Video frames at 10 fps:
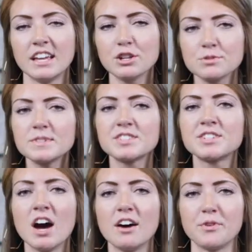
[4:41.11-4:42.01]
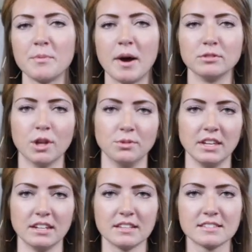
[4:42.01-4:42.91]
Here's what's tough about
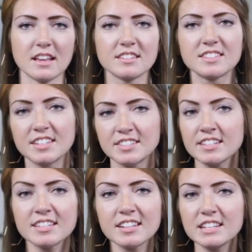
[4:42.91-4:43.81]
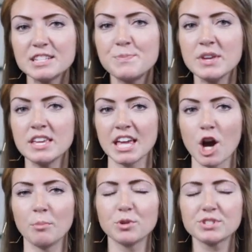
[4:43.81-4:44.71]
loneliness. Statistically speaking,
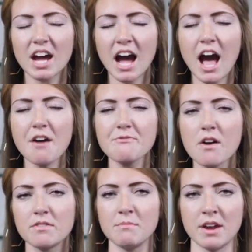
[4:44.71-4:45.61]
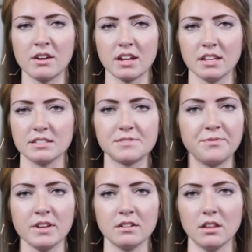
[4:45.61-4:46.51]
almost half of Americans
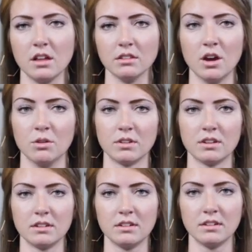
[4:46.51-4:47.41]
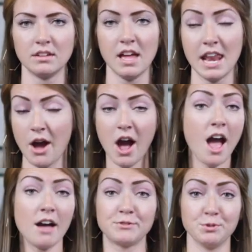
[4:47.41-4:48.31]
feel alone. Now, I
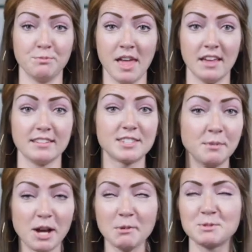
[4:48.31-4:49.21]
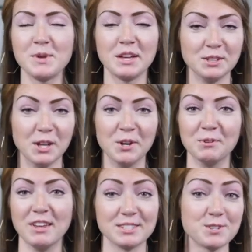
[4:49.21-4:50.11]
have to admit, sometimes being
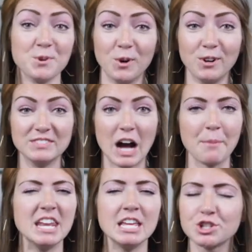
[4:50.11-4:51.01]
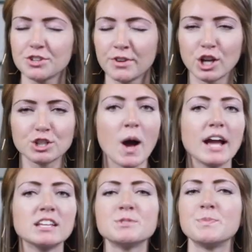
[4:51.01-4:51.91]
alone is cool. I'm an introvert, so I
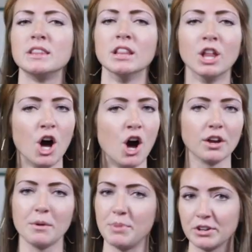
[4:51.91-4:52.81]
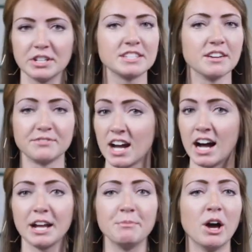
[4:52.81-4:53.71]
can spend long periods of
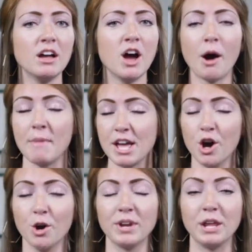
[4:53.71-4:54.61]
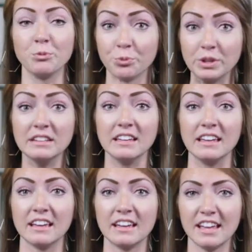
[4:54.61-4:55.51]
time on my own and
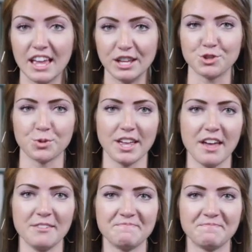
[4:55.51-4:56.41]
really enjoy it.